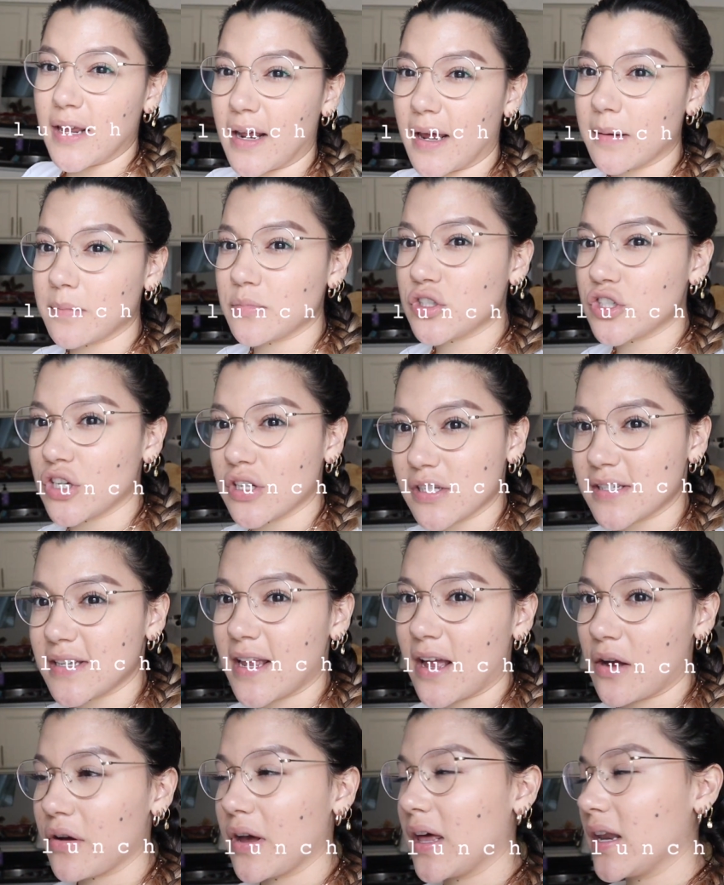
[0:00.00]
and I'm just
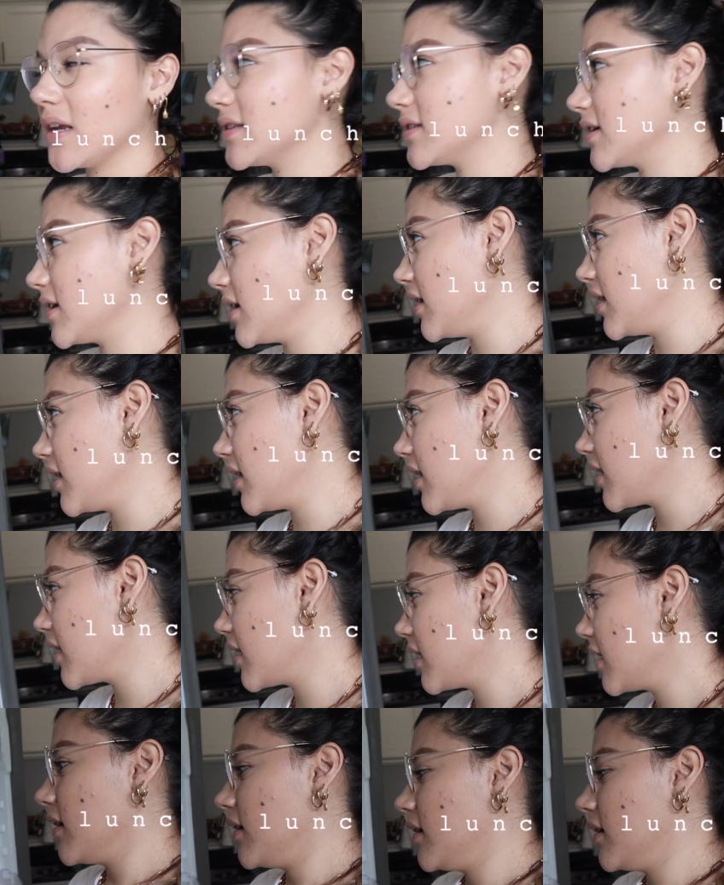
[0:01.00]
now getting to eating.